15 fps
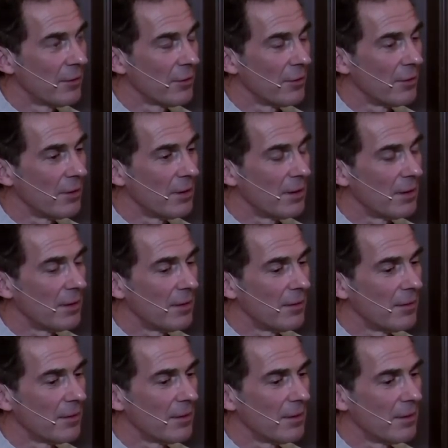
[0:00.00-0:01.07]
So
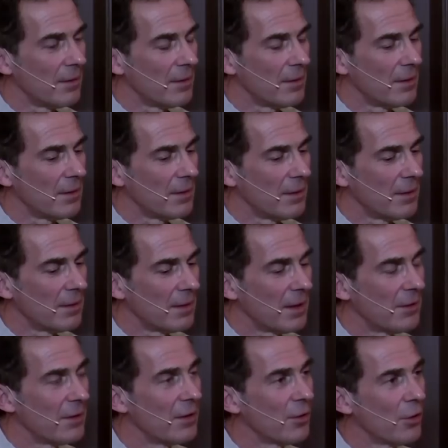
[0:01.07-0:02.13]

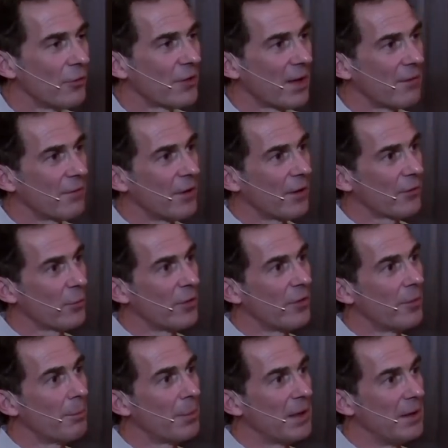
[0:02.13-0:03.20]
getting contact first with
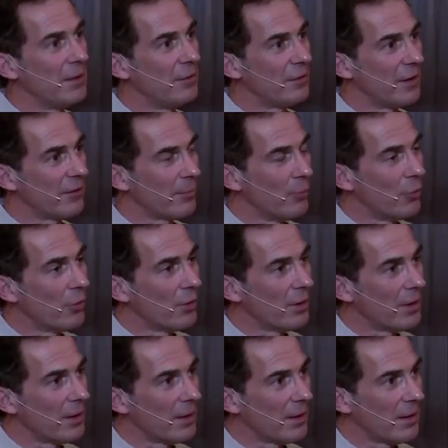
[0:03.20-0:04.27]
the peace,
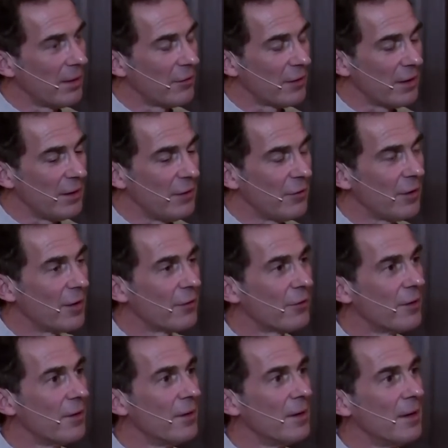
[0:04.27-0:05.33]
it's easier
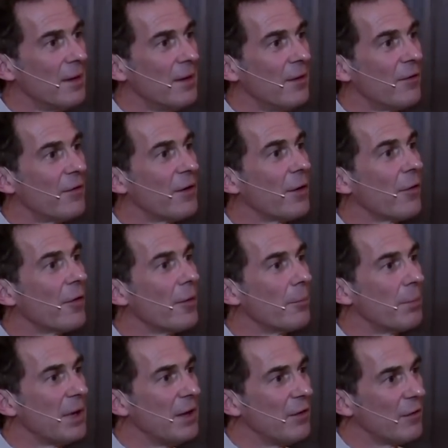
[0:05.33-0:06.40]
to feel
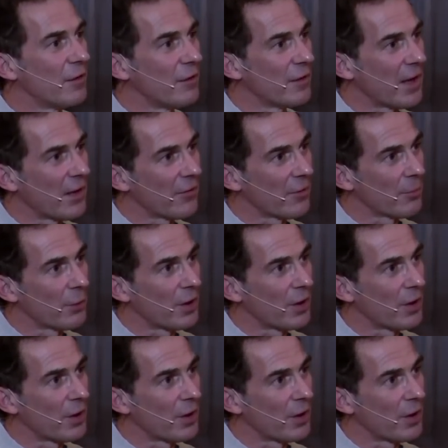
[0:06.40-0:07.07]
that peace is ever